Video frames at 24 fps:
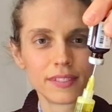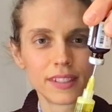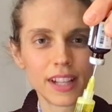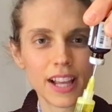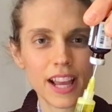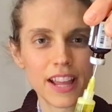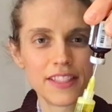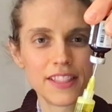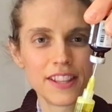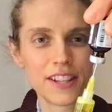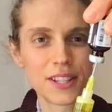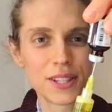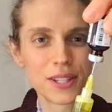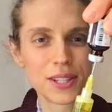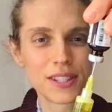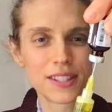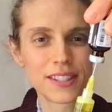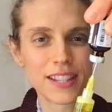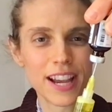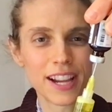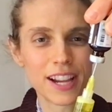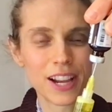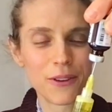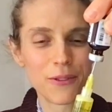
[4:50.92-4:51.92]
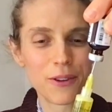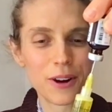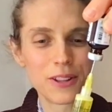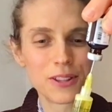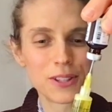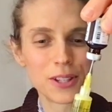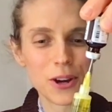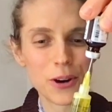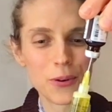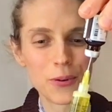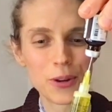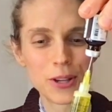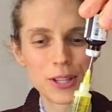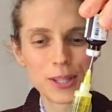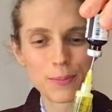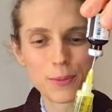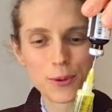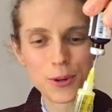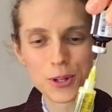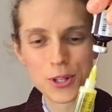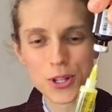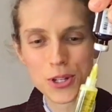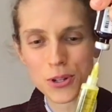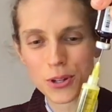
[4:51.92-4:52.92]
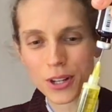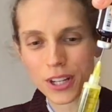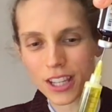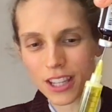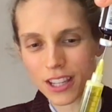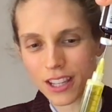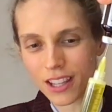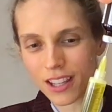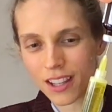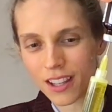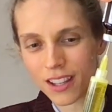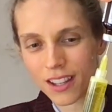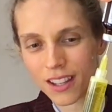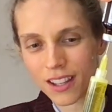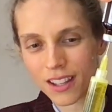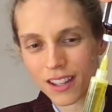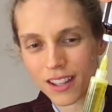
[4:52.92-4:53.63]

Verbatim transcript: And this second one's always more tricky